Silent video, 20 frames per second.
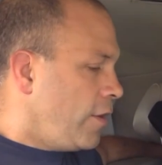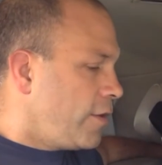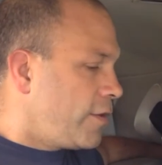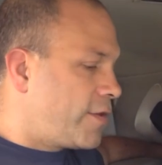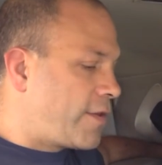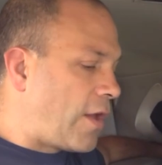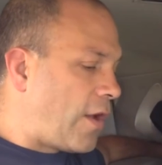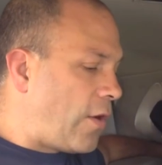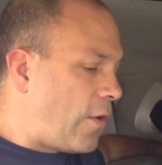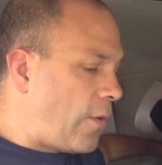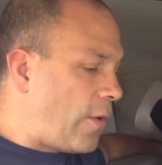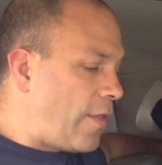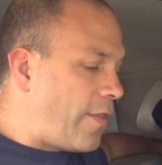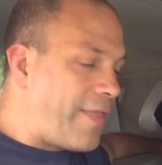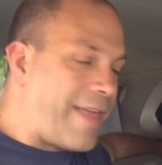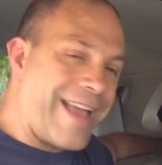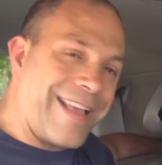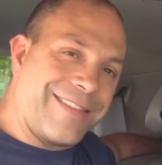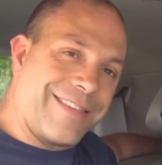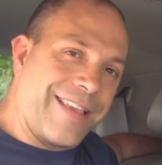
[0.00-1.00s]
So
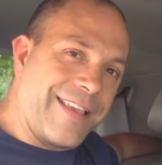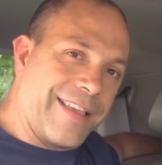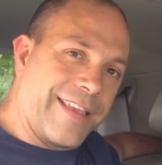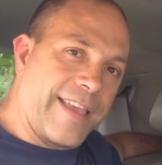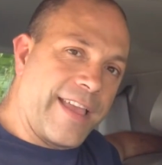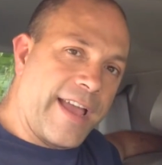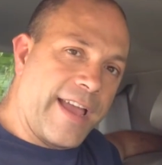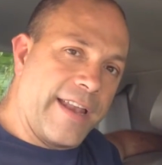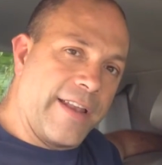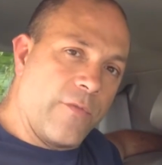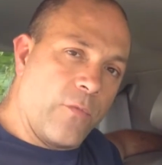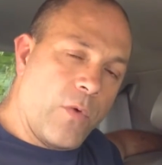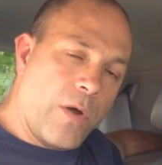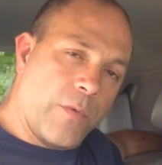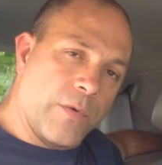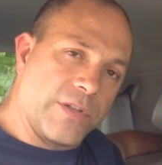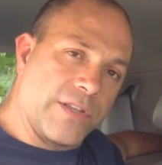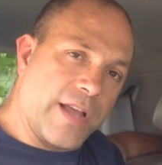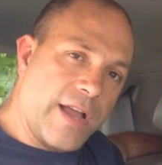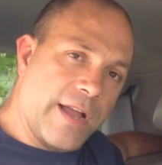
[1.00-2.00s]
that's kind of
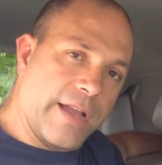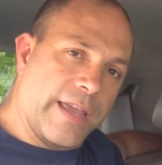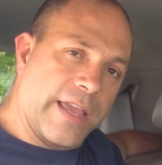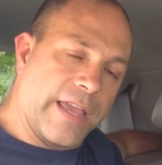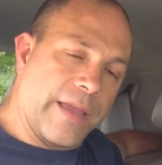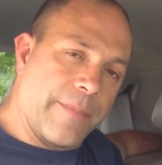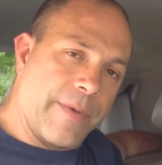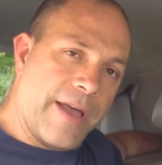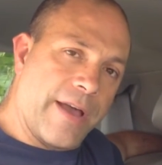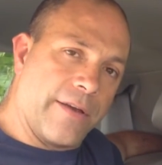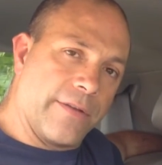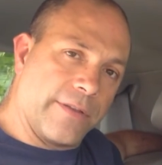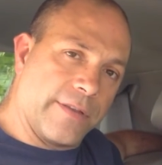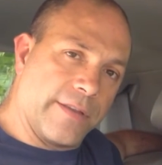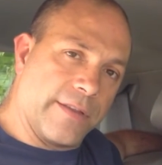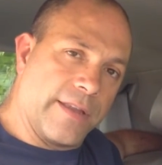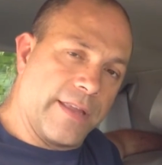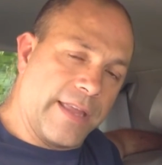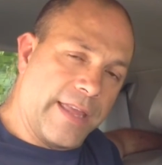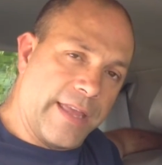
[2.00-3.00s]
what we're talking about,
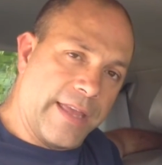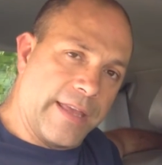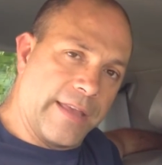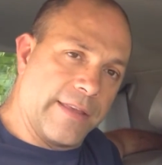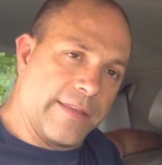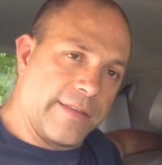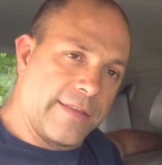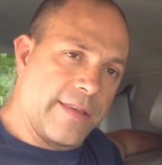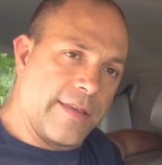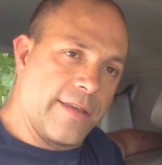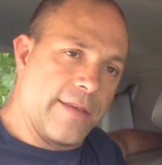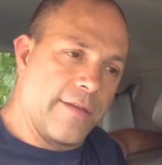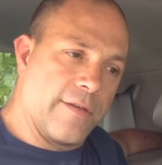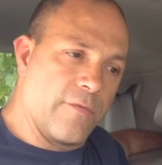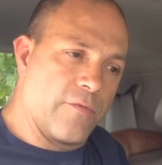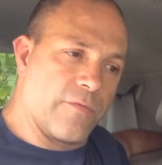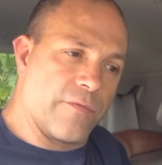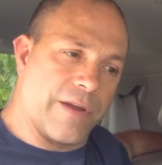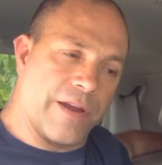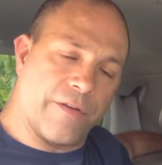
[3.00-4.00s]
is
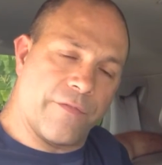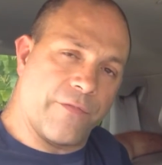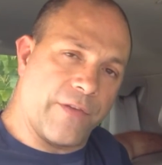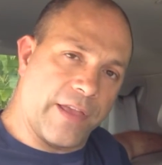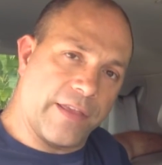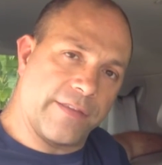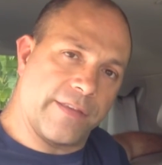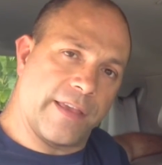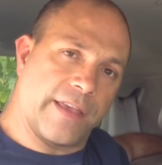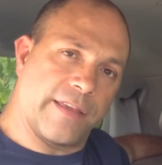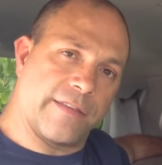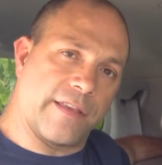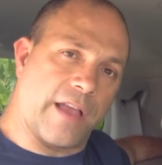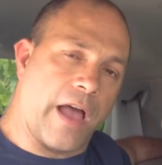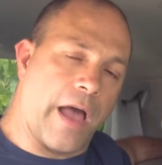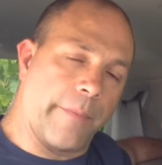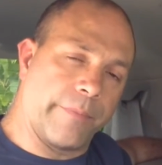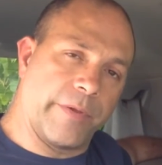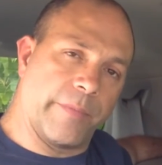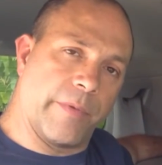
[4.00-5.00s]
rear facing is
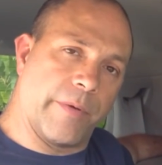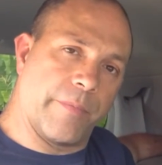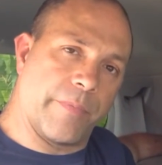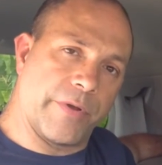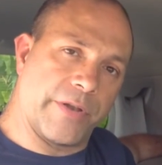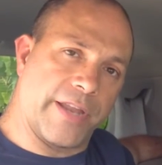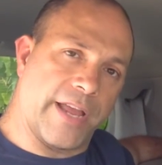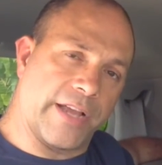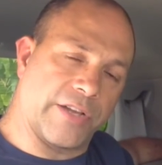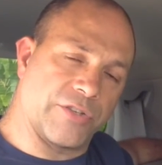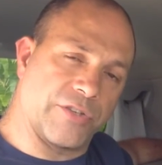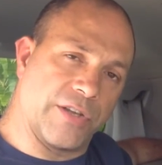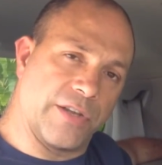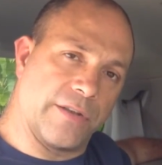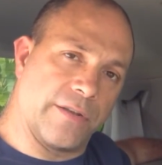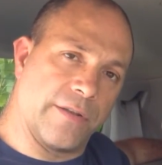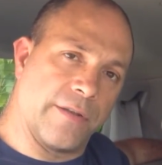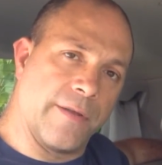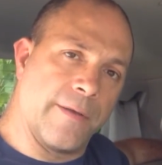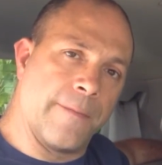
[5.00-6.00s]
optimum
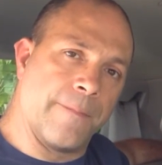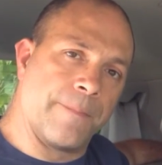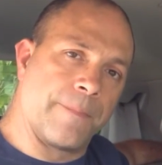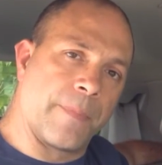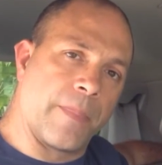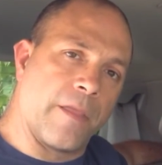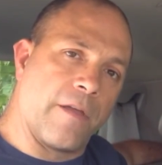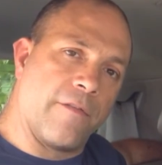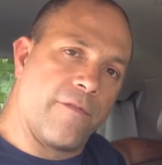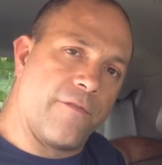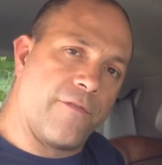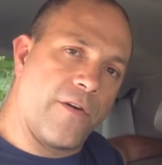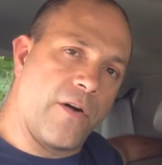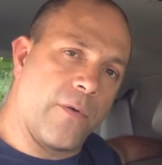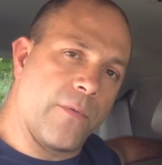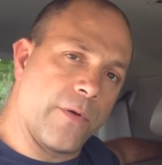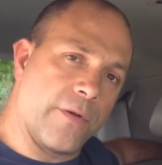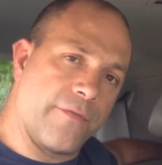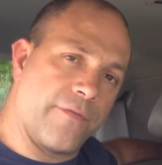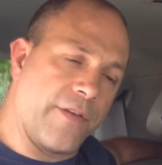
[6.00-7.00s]
protection,
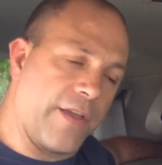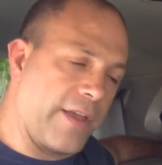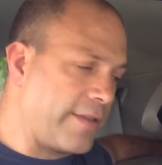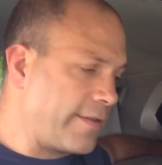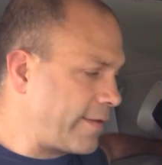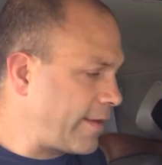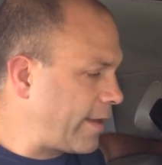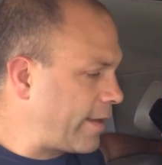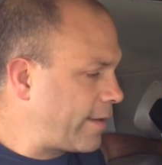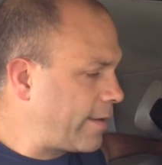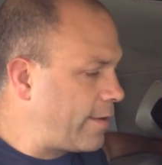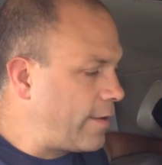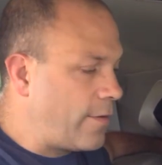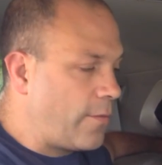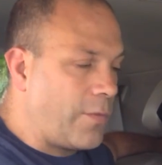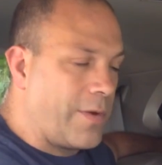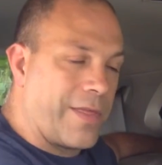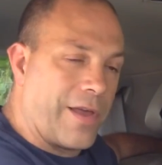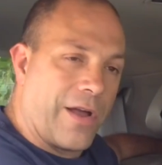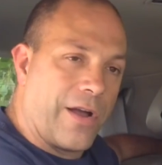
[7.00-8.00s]
forward facing
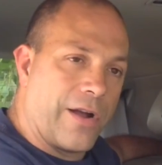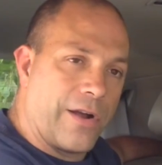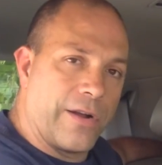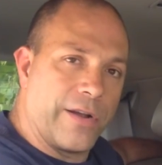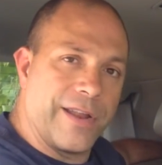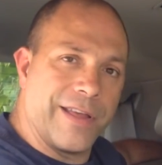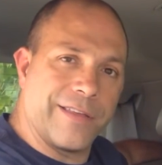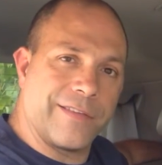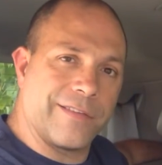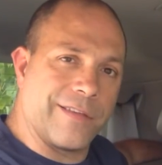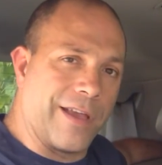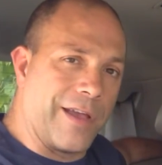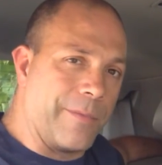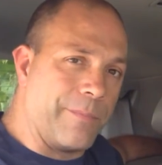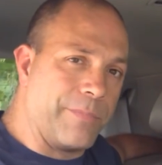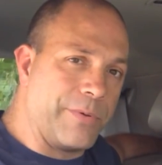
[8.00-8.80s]
with a harness, a